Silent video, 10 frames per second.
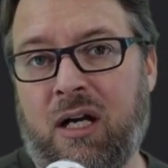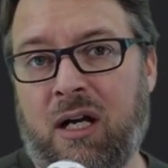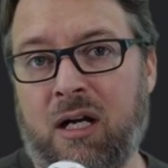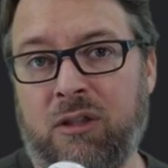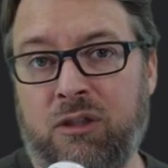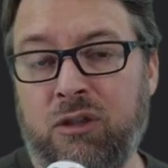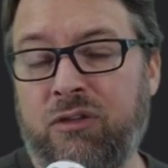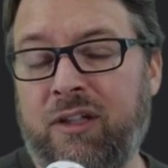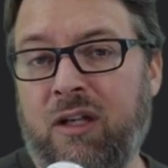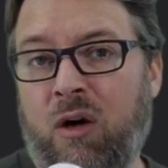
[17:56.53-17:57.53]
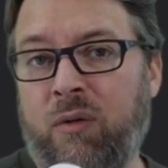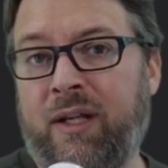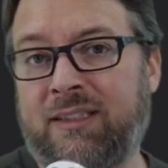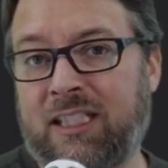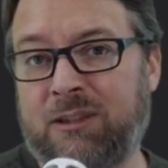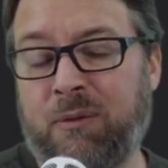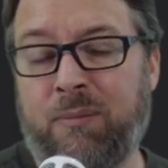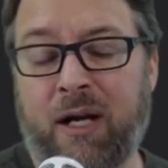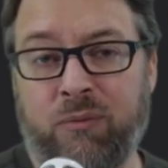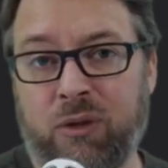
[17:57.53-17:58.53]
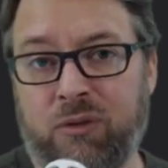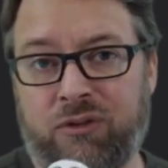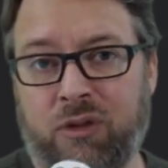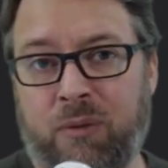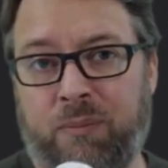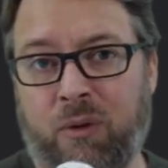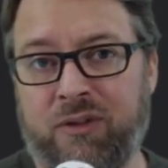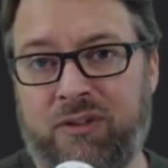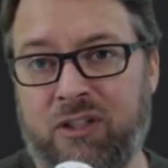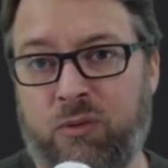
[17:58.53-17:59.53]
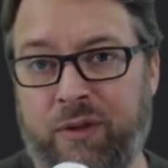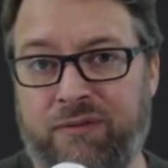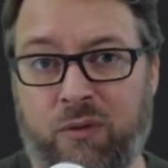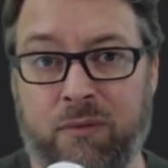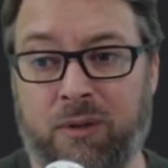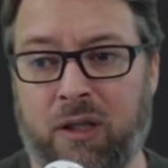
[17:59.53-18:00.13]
are usually only accessible by root, so ports 1024 and